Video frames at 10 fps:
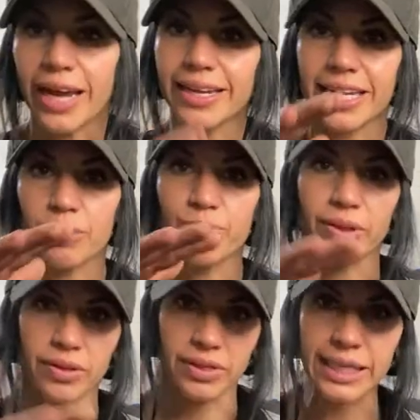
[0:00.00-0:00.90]
to keep the
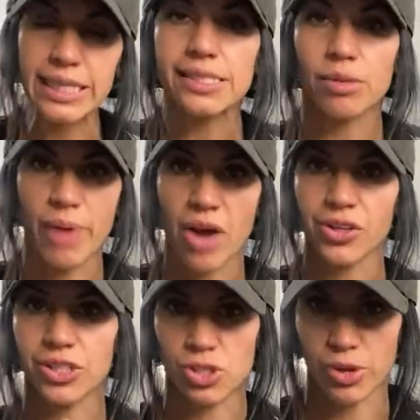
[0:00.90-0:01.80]
least amount
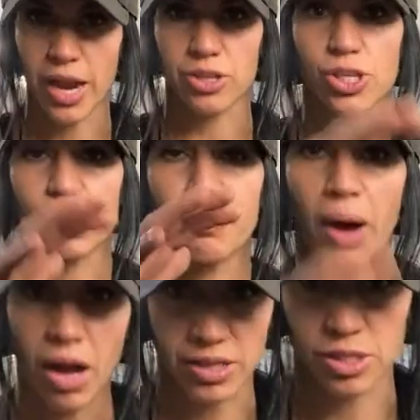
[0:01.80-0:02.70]
of distractions
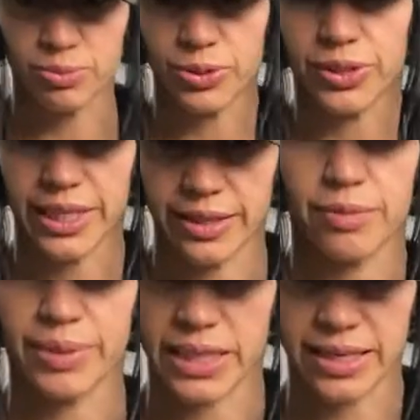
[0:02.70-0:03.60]
possible in the
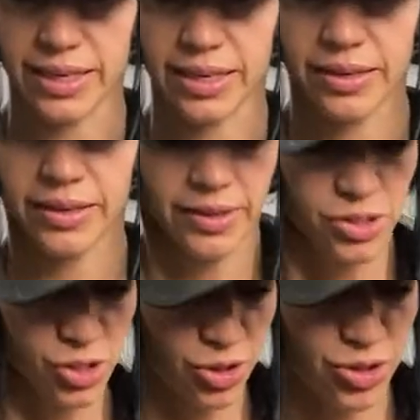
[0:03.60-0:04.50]
beginning. So